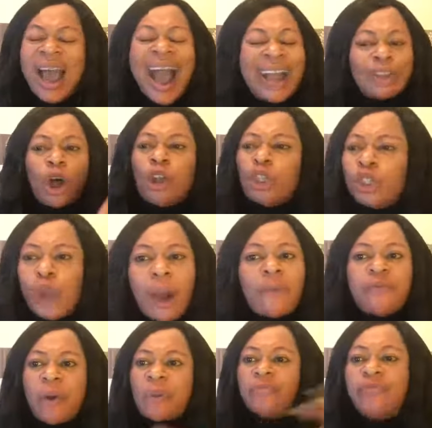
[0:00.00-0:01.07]
I don't
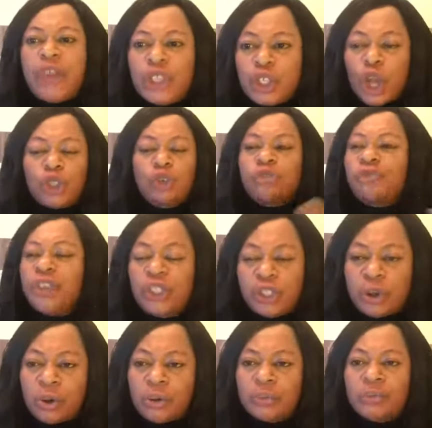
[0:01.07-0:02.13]
jump from video to
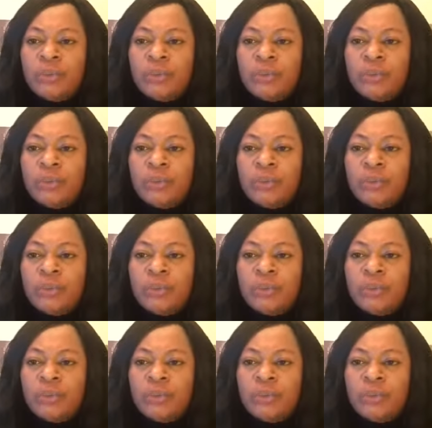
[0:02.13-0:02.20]
video.